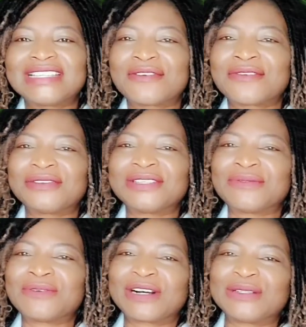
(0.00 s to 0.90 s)
around the
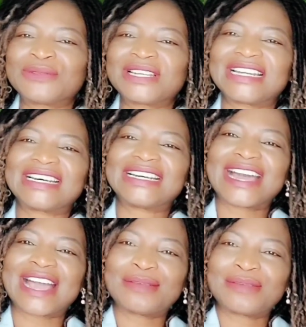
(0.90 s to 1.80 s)
world with
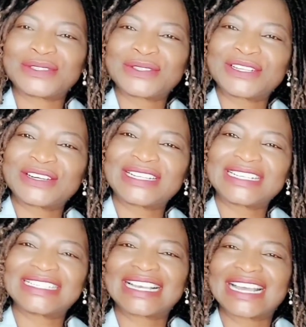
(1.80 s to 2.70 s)
another episode on the
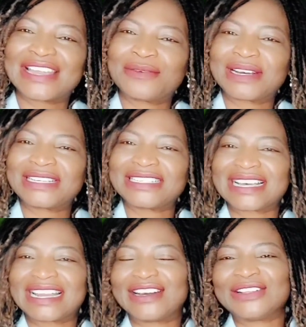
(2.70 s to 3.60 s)
Sikahemaa
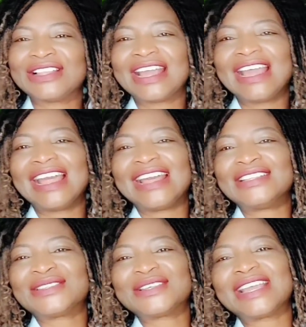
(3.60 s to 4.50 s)
channel
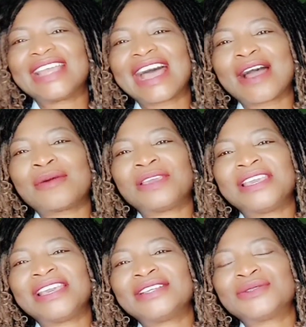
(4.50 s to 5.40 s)
and today i'm
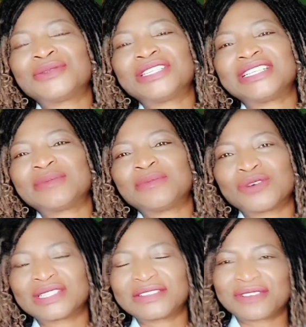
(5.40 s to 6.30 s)
here to just
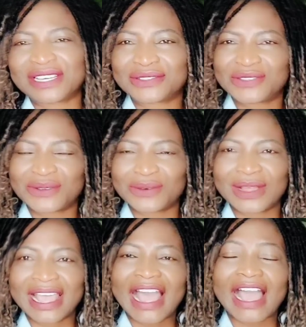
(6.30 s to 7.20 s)
motivate you
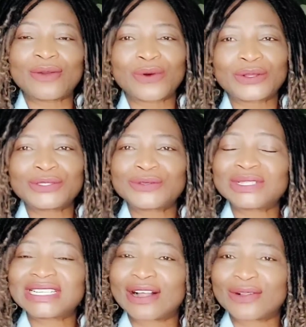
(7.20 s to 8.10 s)
i want to
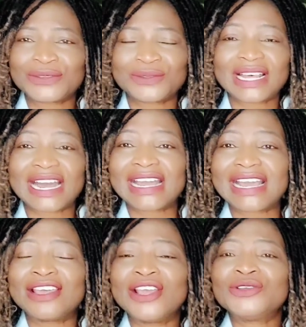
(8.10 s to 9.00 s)
tell you that
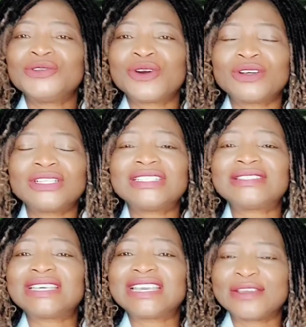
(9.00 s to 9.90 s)
don't
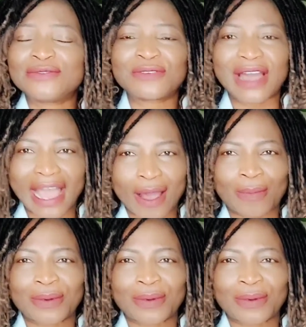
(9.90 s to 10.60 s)
give up